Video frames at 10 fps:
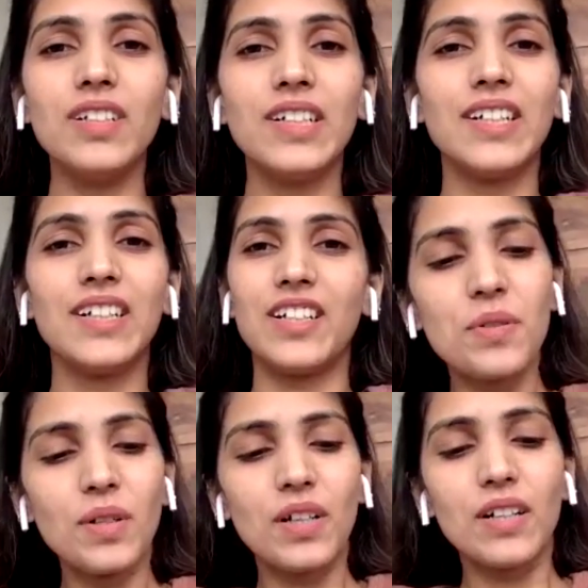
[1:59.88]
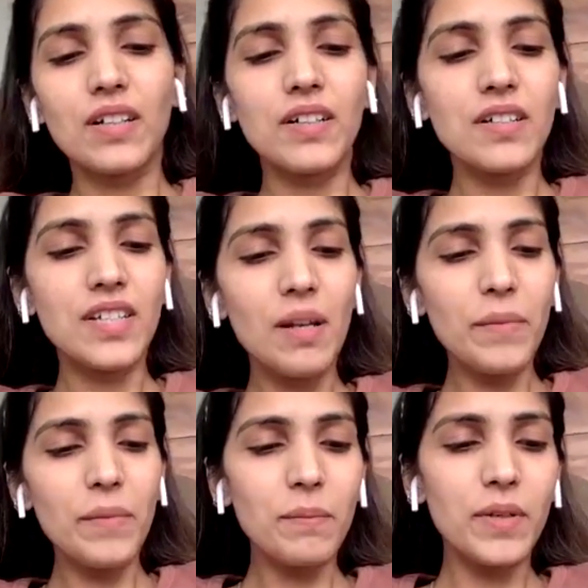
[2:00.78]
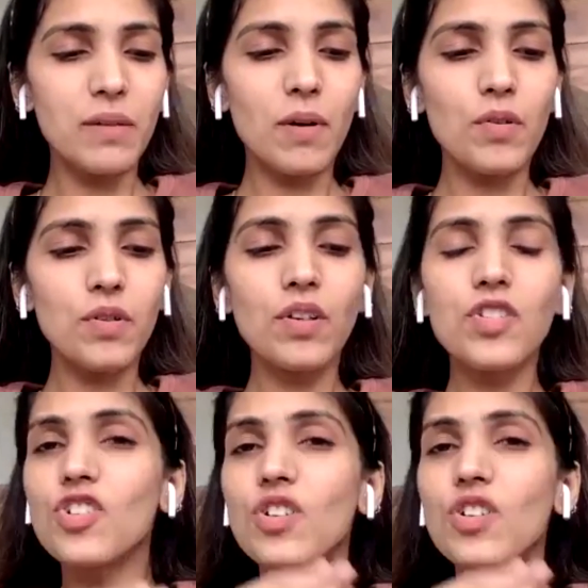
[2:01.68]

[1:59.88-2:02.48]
Google. So, uh, tell me a bit about your